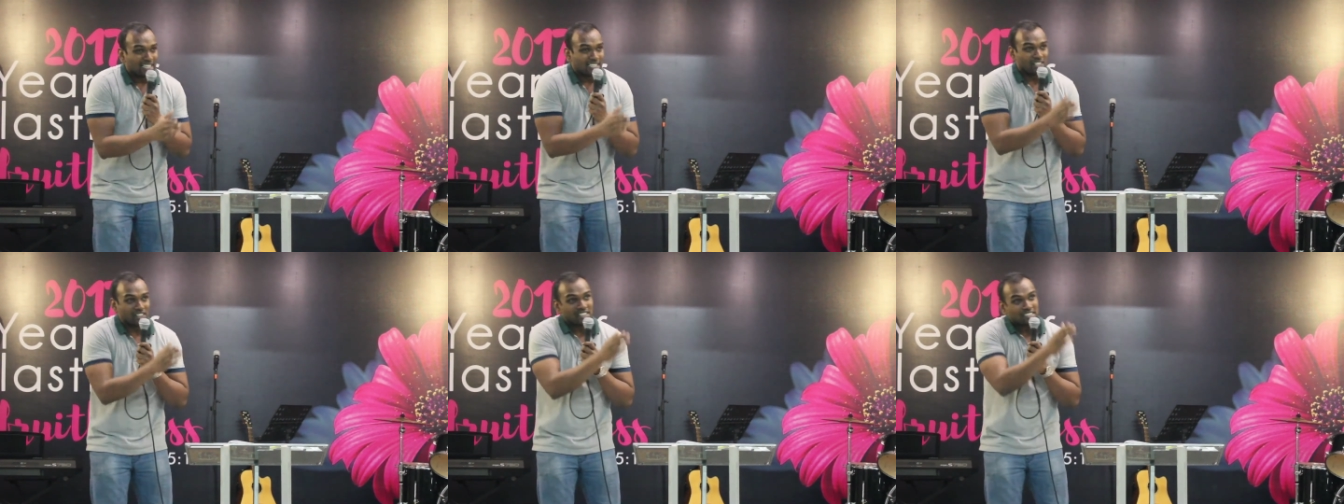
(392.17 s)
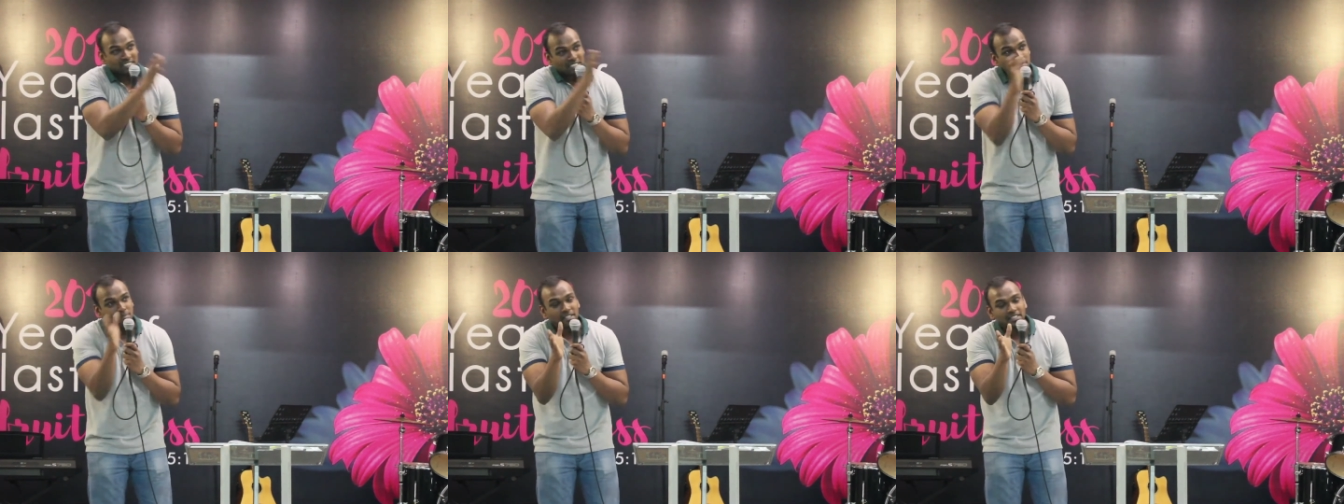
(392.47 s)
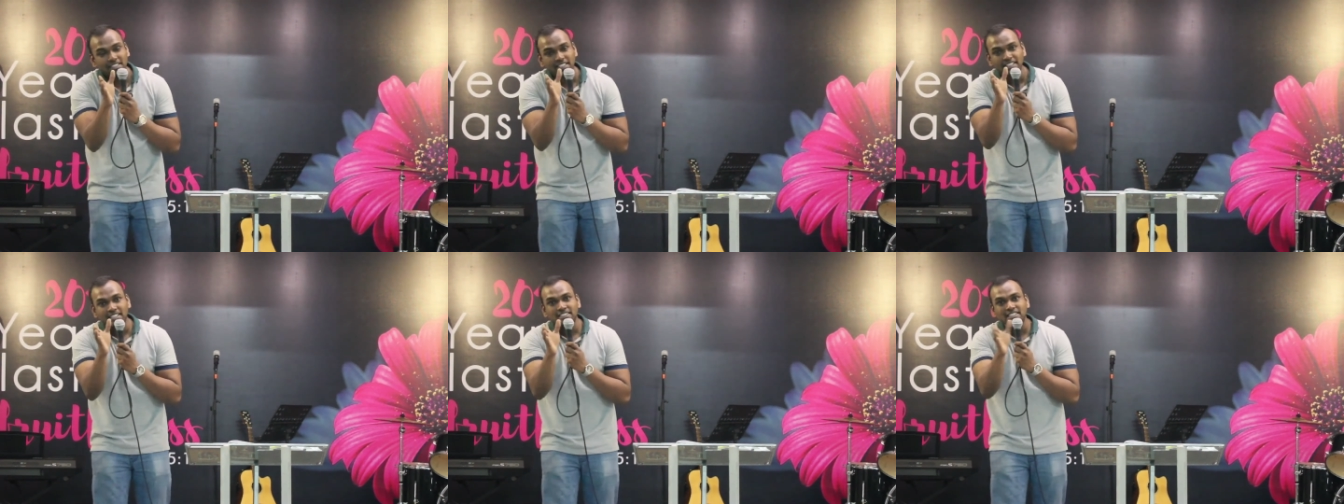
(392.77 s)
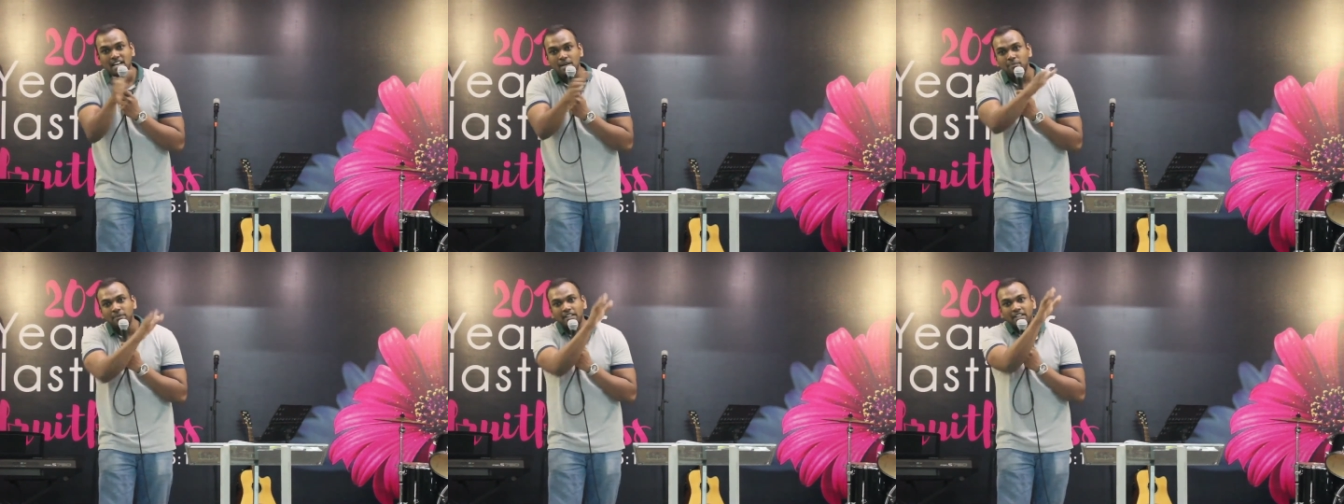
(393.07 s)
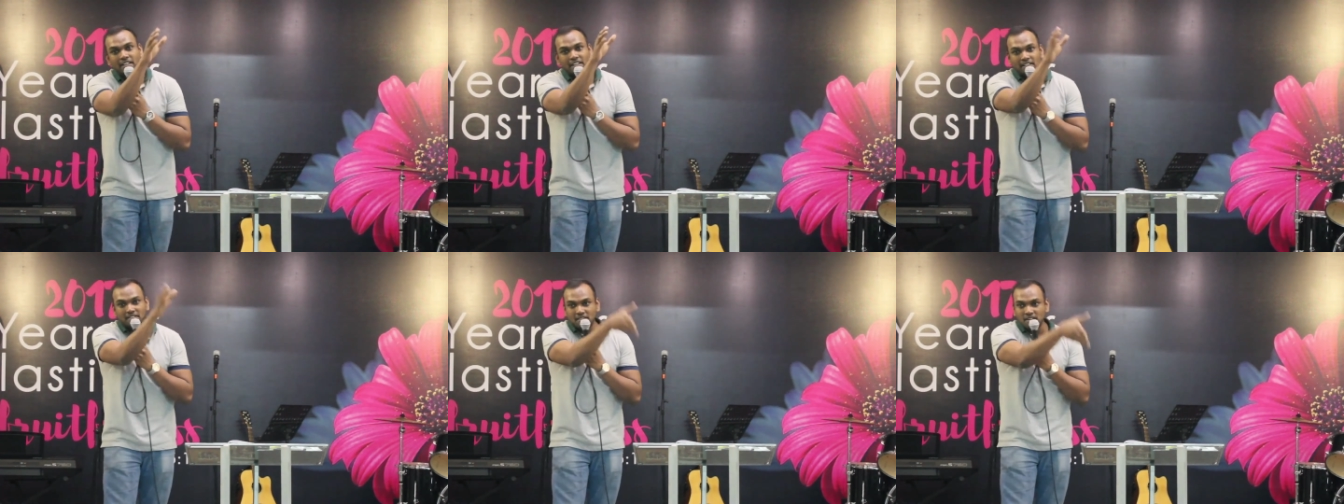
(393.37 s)
Now, the similar thing is
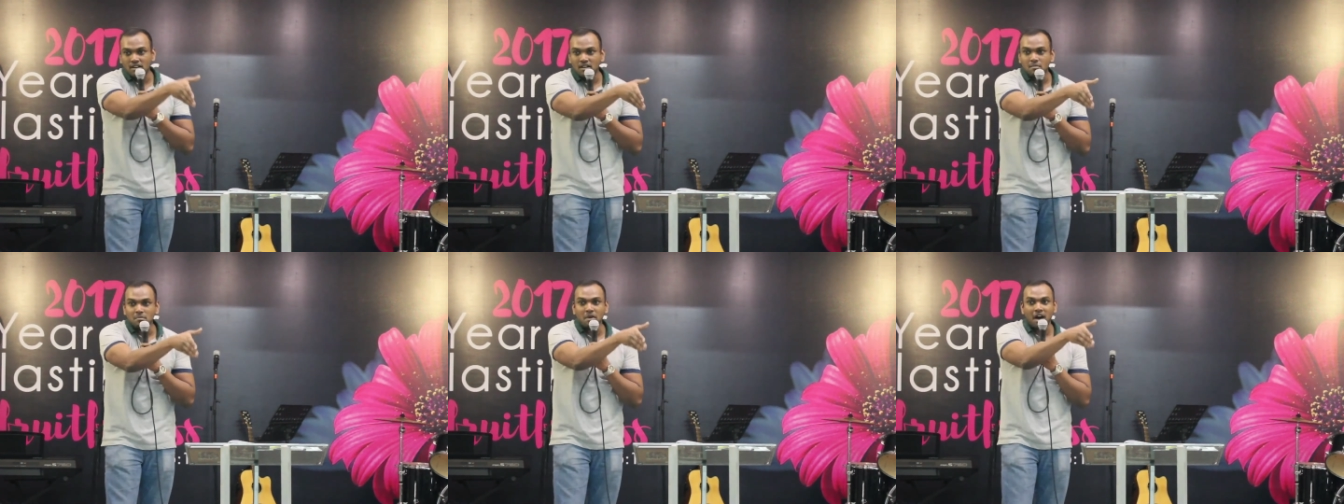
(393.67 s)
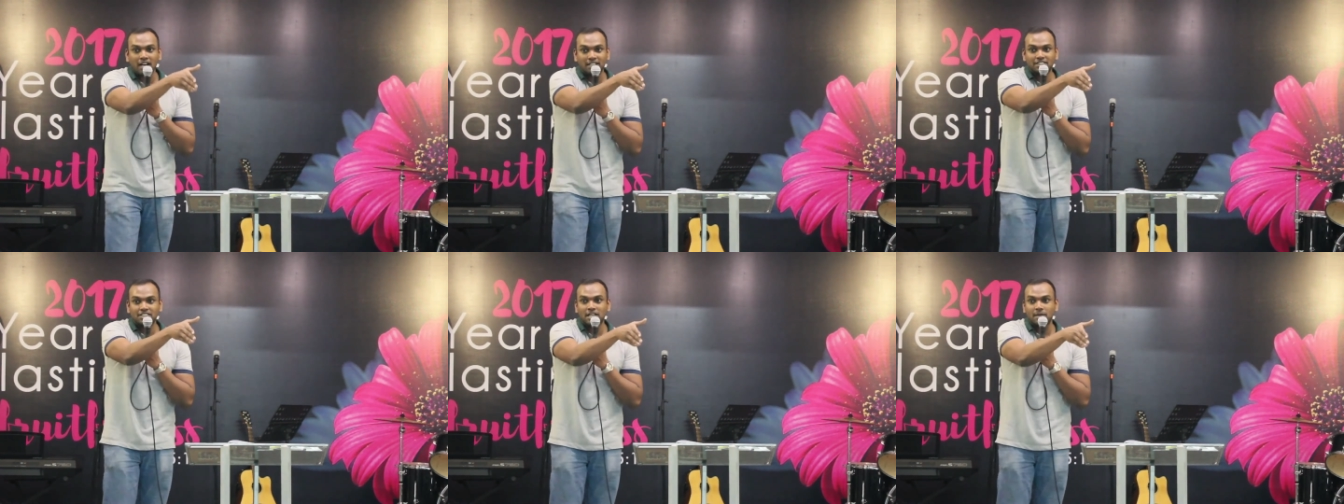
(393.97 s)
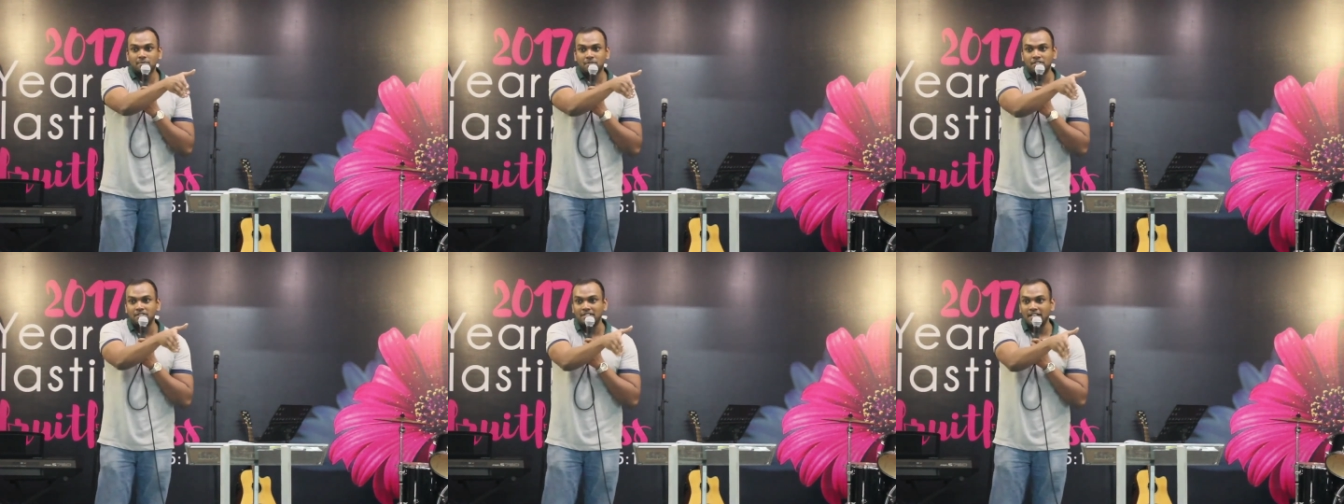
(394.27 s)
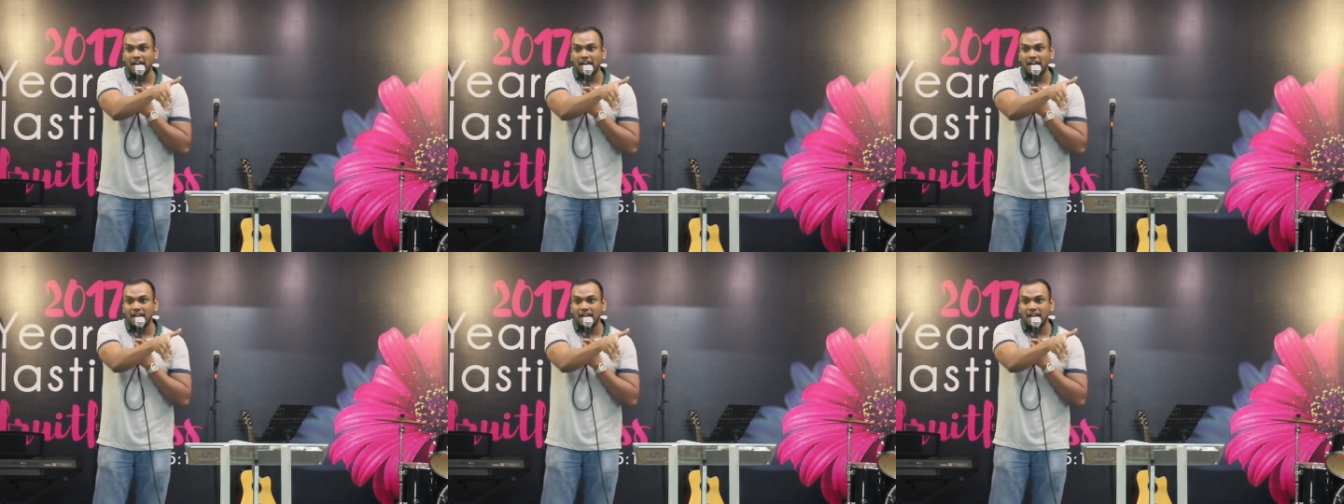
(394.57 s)
happening in Mark chapter